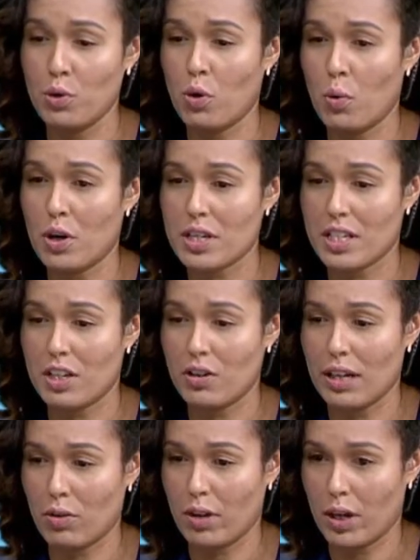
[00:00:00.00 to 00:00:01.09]
or what, and you're
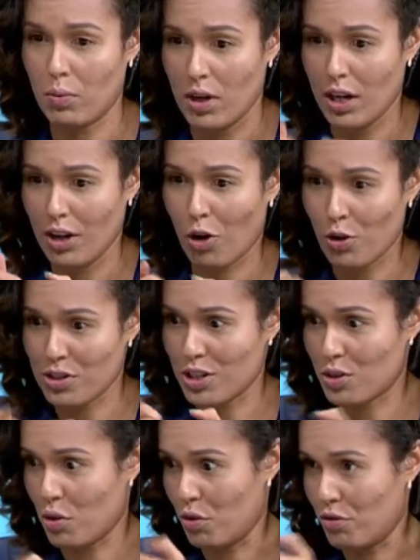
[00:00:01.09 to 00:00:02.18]
like, okay,
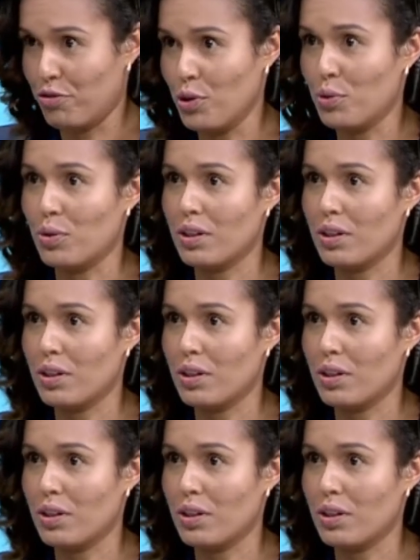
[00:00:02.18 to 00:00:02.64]
causes of flu.